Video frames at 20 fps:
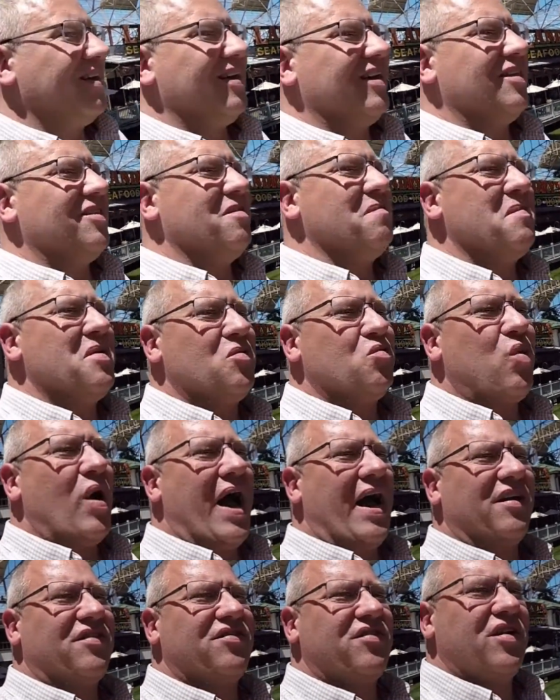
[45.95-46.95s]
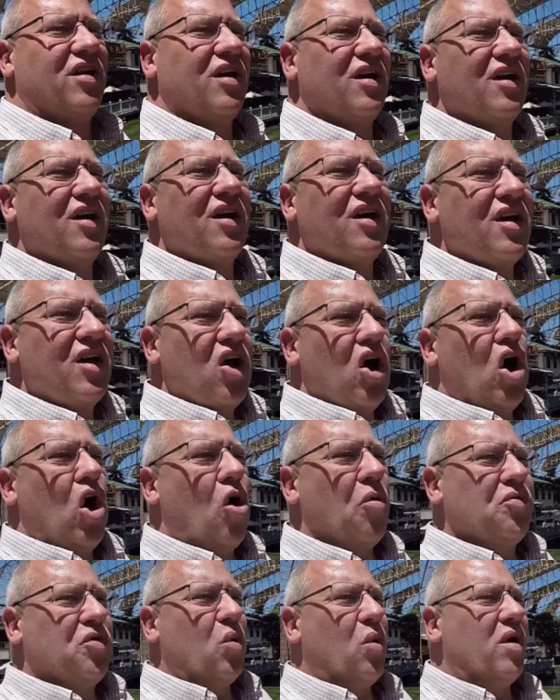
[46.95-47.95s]
in the Midwest,
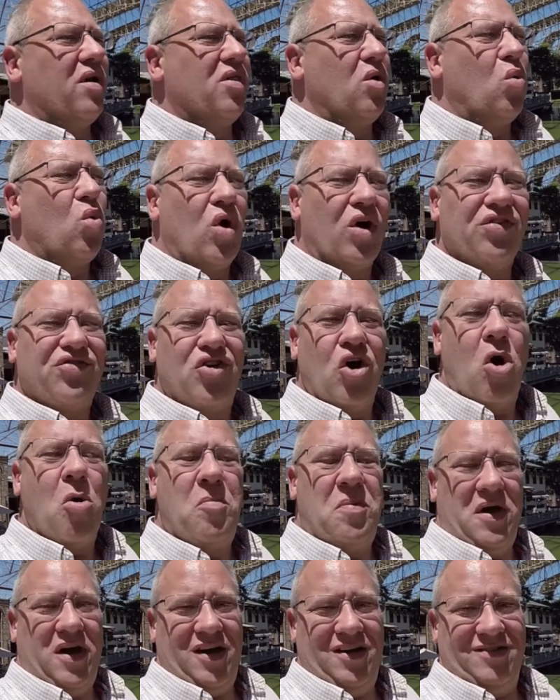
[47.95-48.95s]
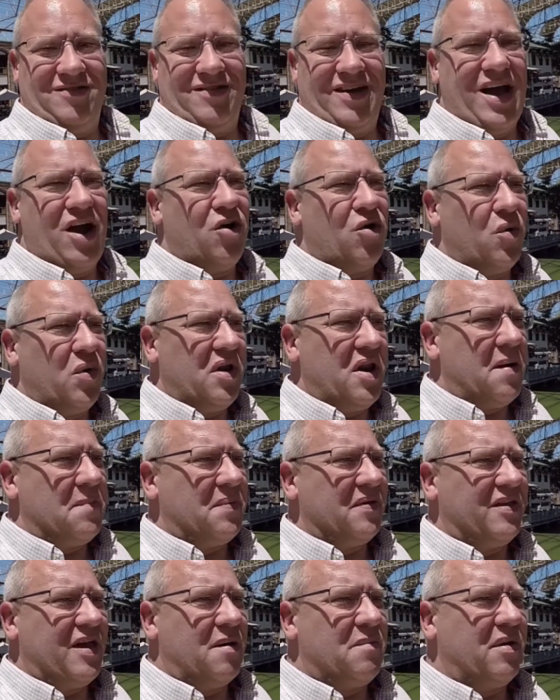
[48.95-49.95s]
home to one of the worst opiate heroin
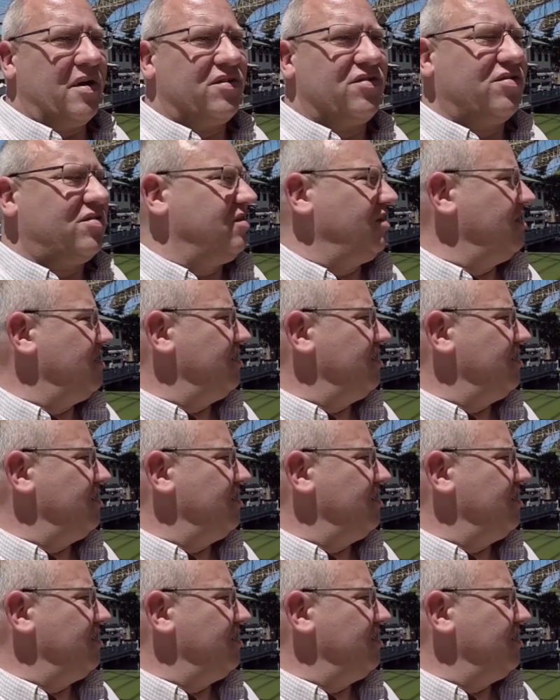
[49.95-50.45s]
epidemics